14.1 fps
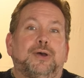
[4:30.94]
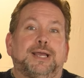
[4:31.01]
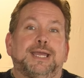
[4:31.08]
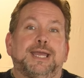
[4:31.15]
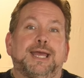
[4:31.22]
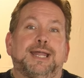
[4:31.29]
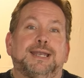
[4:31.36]

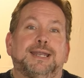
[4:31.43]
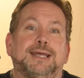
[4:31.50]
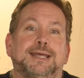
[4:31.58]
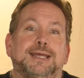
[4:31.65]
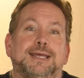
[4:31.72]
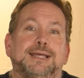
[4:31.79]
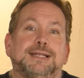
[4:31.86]
Again,
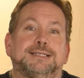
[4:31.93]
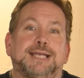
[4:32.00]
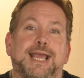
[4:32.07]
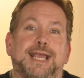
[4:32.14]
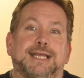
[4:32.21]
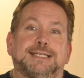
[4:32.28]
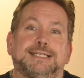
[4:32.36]

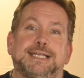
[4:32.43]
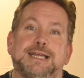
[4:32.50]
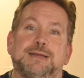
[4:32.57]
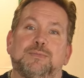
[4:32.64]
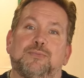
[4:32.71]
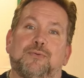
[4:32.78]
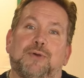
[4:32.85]
take a
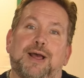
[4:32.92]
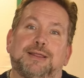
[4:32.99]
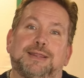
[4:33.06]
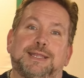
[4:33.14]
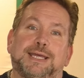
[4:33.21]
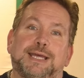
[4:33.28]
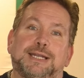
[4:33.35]
deep
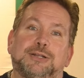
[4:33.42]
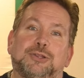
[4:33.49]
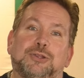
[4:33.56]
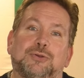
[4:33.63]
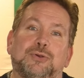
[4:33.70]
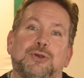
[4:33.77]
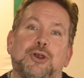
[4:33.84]
breath in
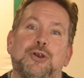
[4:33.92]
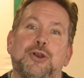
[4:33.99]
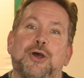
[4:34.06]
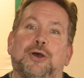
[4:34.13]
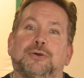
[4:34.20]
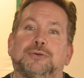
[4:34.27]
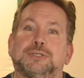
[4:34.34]
through your
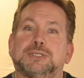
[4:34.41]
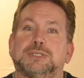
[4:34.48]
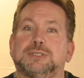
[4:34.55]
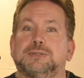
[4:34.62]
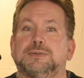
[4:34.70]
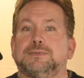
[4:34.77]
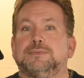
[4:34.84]

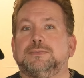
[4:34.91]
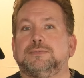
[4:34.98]
nose